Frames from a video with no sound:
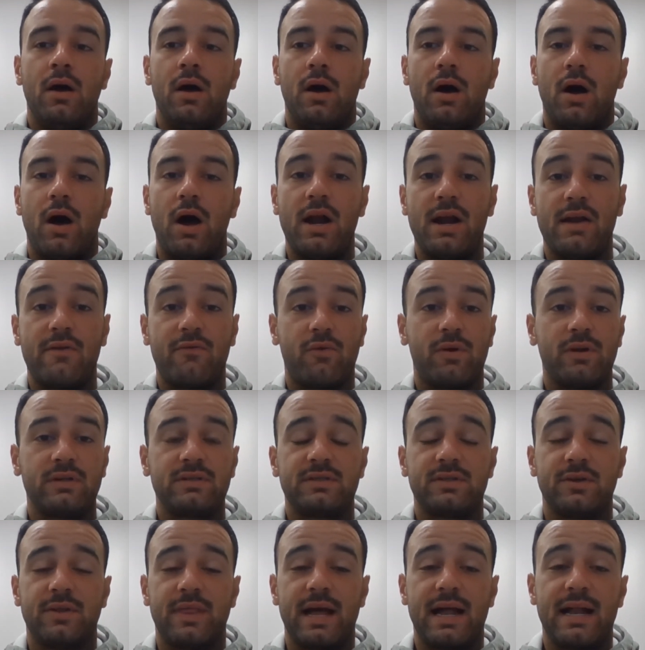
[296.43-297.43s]
Alright everyone,
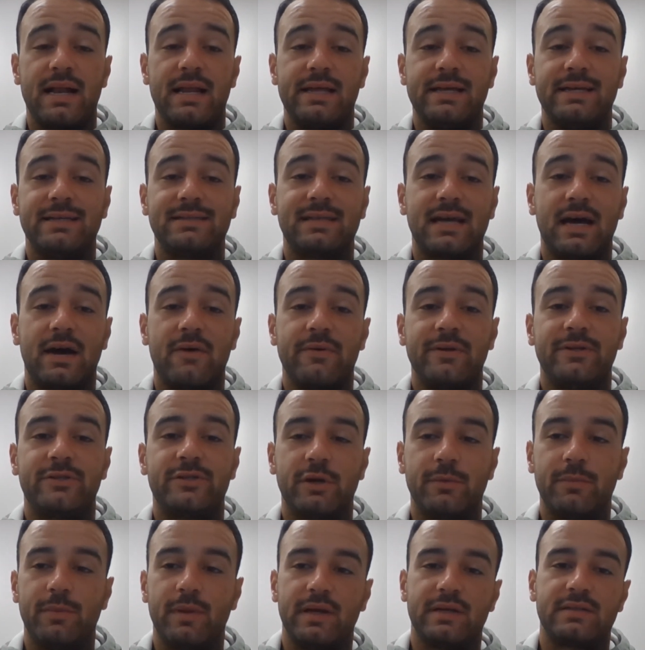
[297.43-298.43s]
so that is how we
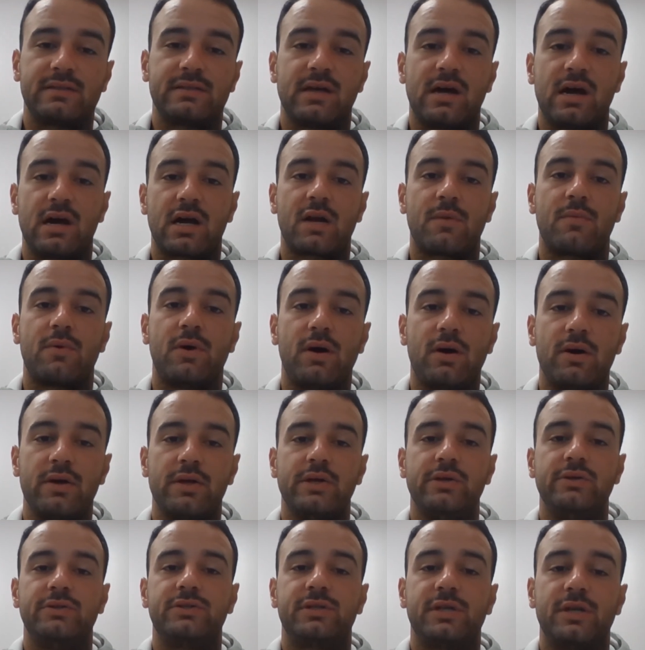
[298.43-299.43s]
dribble a soccer ball.
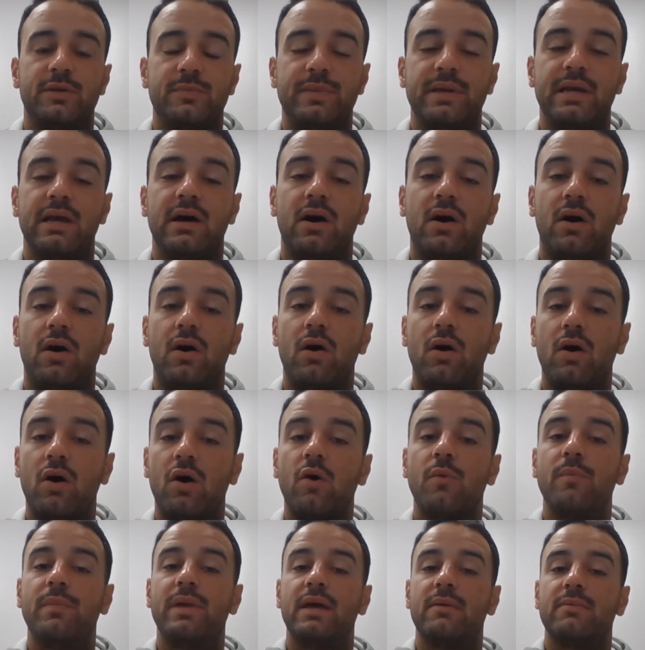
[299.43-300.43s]
You should
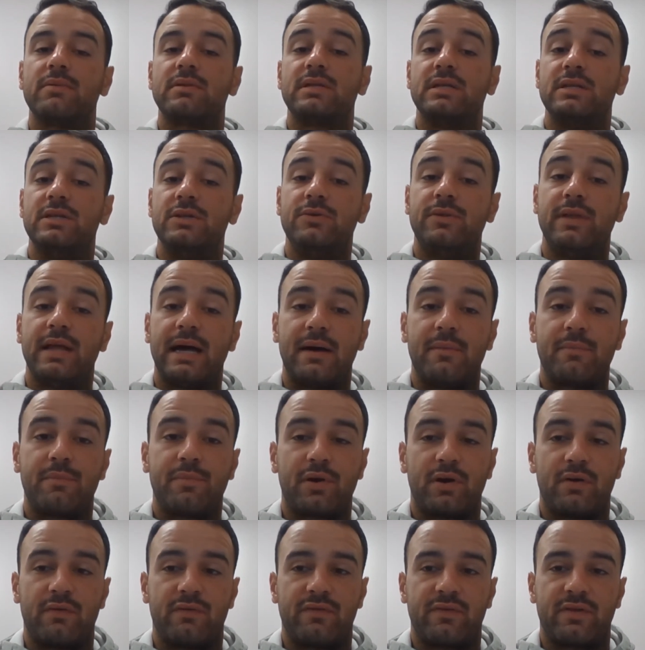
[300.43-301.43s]
all be able to do that
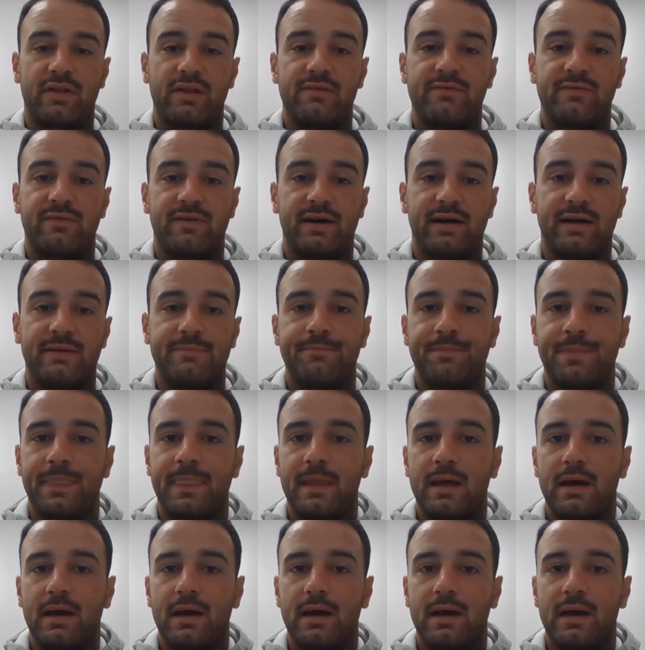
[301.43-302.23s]
perfectly fine.